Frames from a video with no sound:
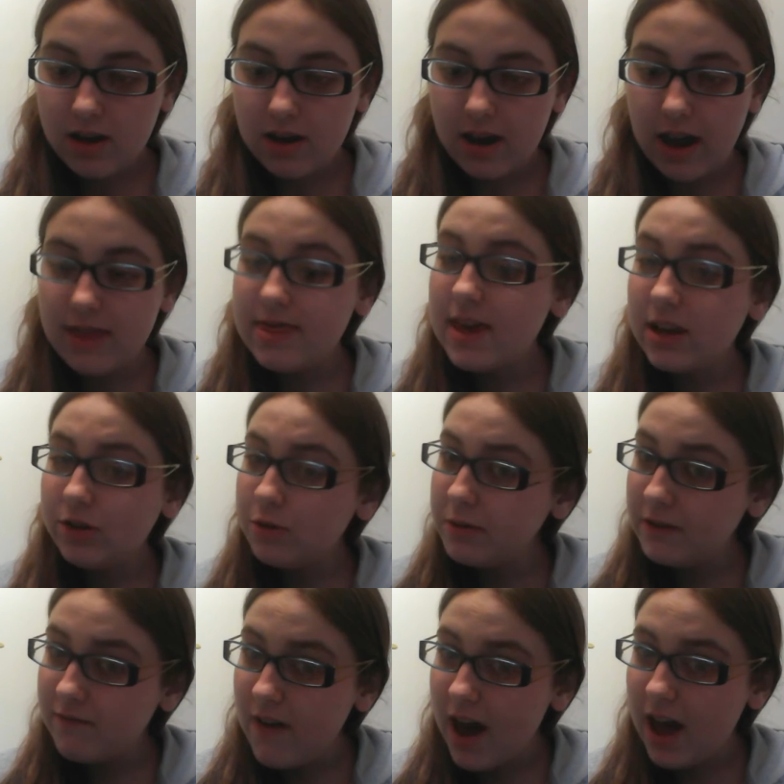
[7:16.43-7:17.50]
And things will be
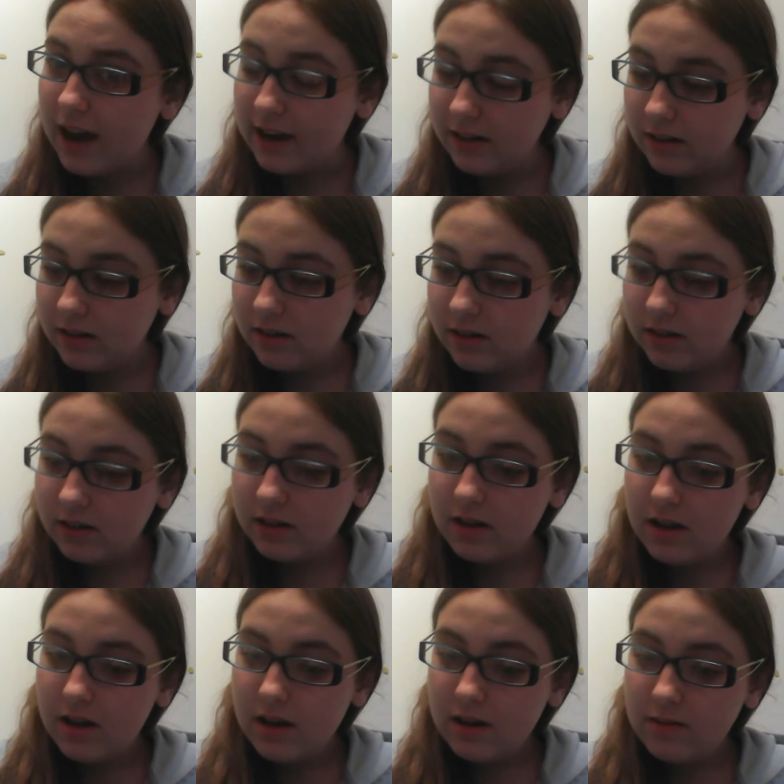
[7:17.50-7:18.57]
fine.
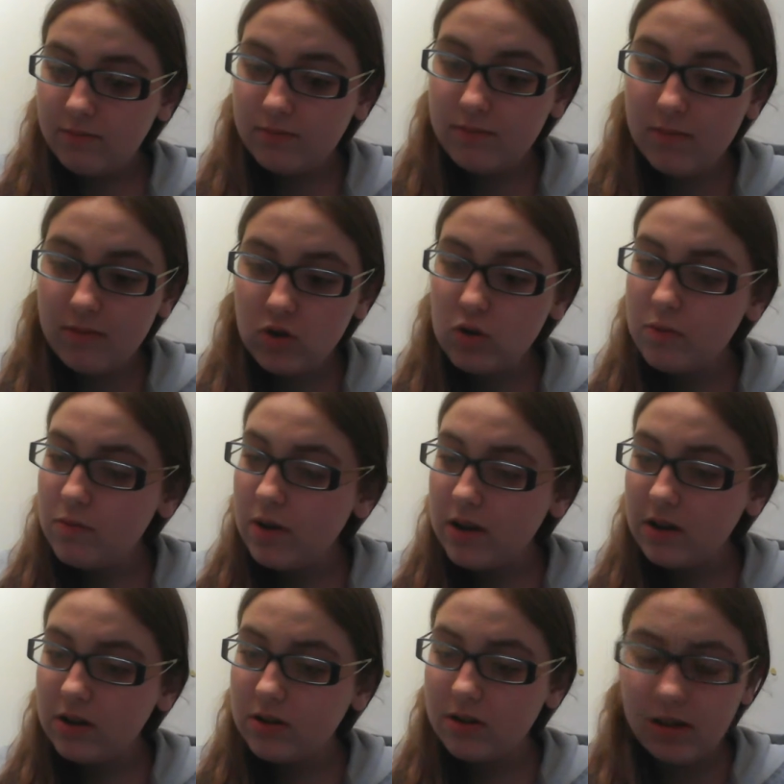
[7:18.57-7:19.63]

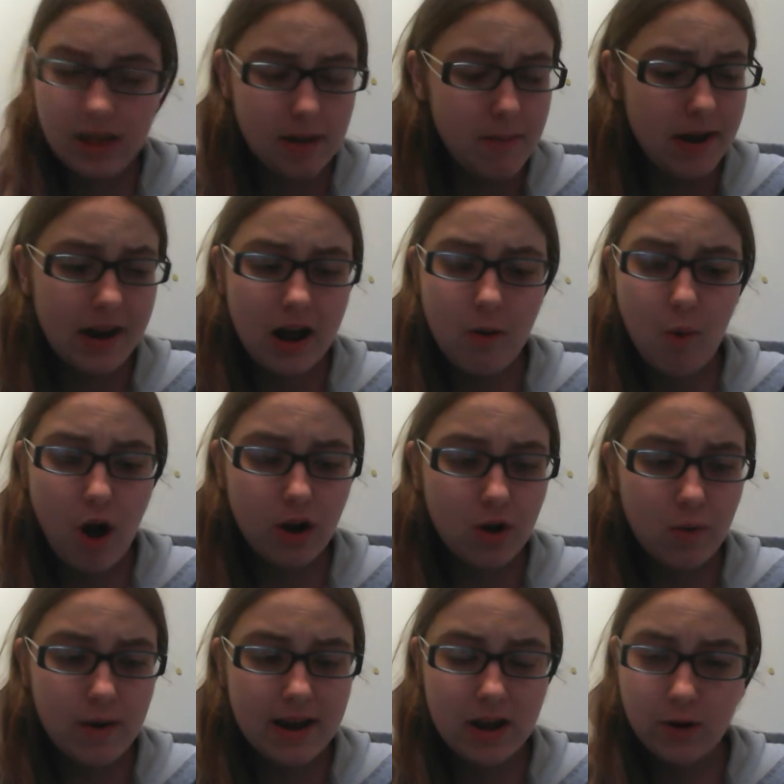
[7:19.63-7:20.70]
They may not walk
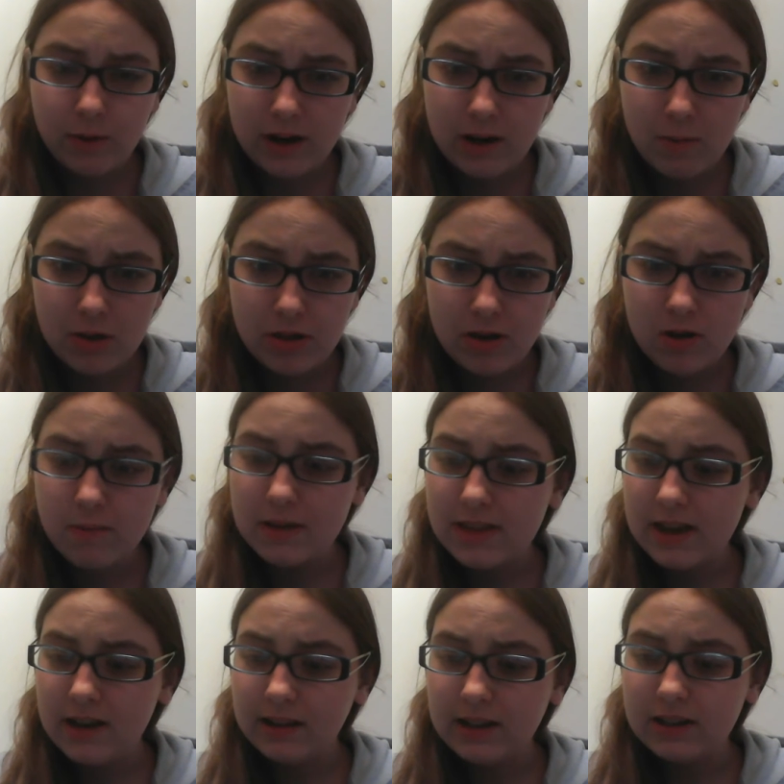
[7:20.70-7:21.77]
away agreeing with you, but
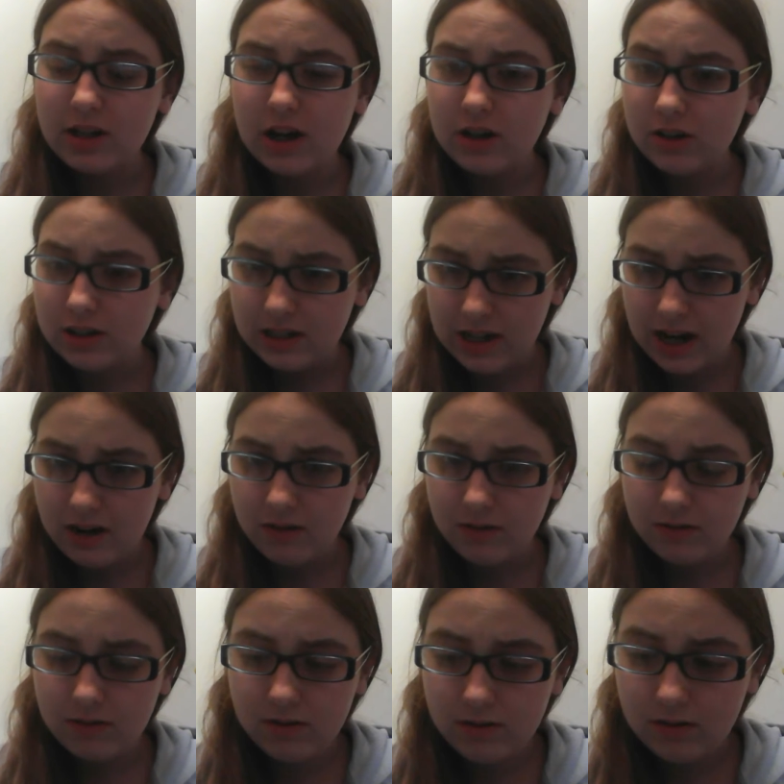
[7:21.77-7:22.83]
they'll at least understand
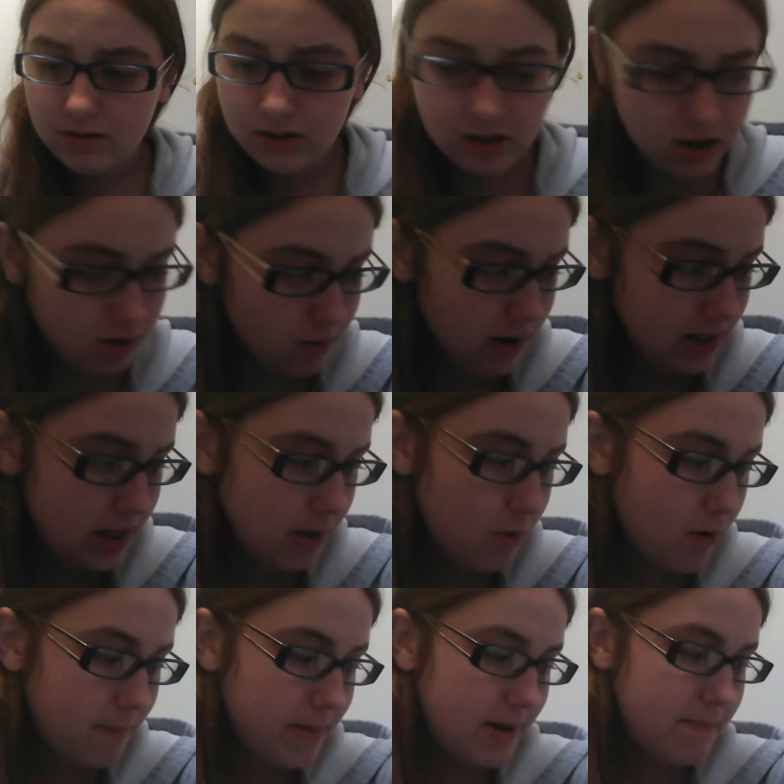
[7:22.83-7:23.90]
you, and they
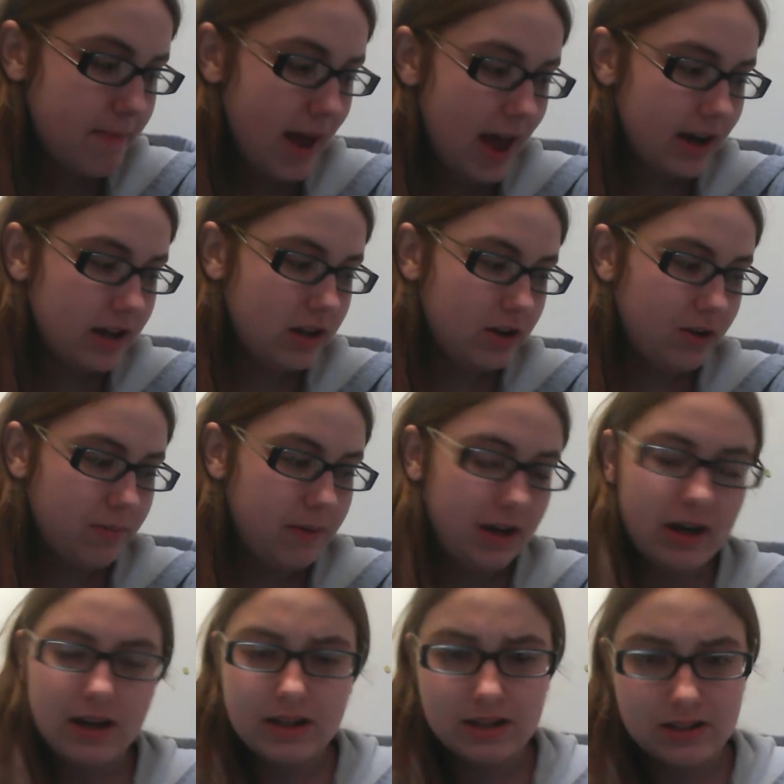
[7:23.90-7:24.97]
won't be mad at you
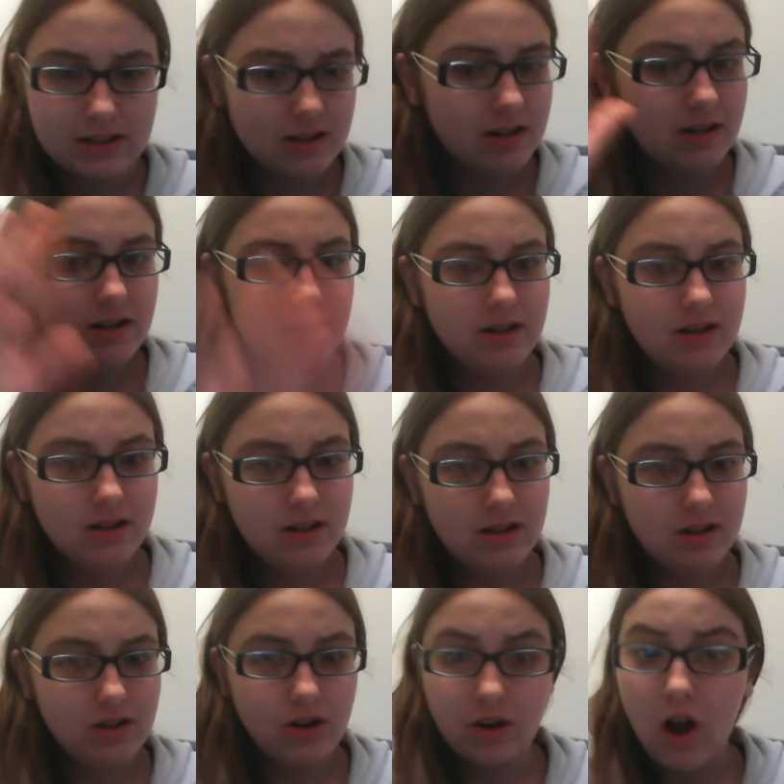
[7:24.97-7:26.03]
because
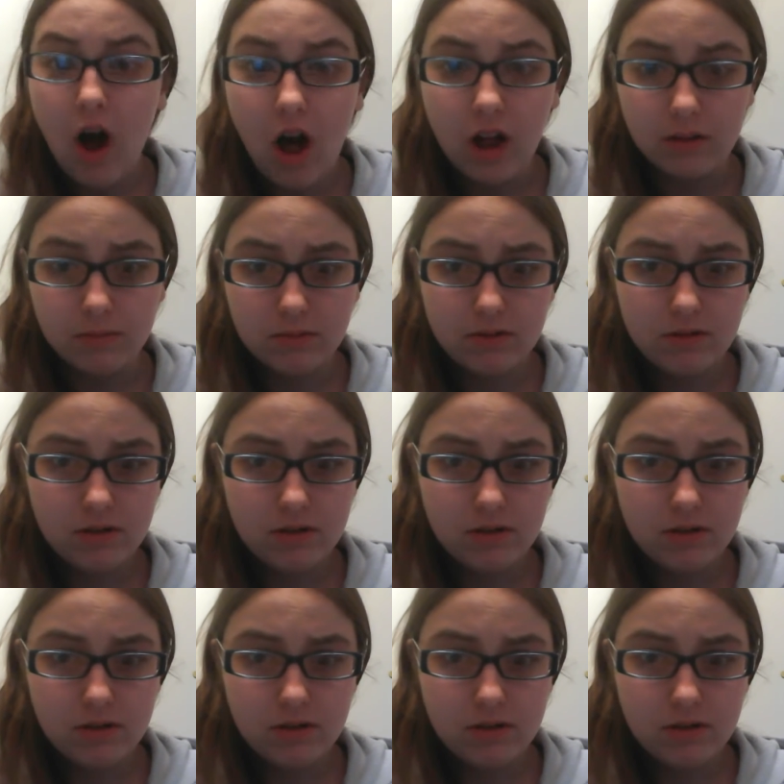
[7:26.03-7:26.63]
you're calm.